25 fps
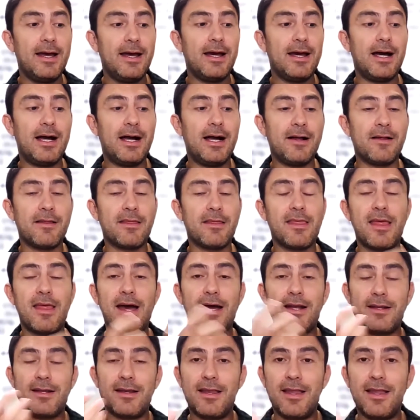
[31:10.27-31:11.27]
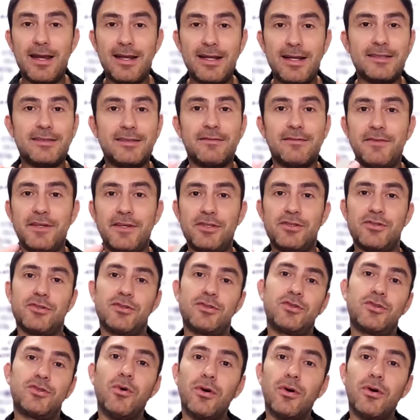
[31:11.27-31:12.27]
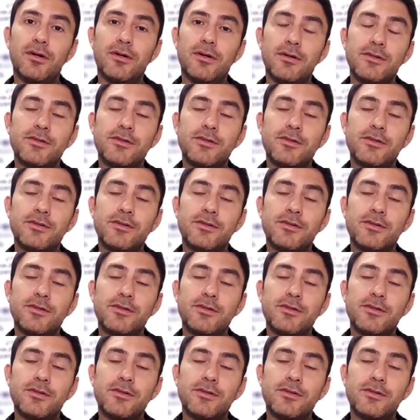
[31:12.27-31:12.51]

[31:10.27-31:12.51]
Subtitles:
That is a feature store.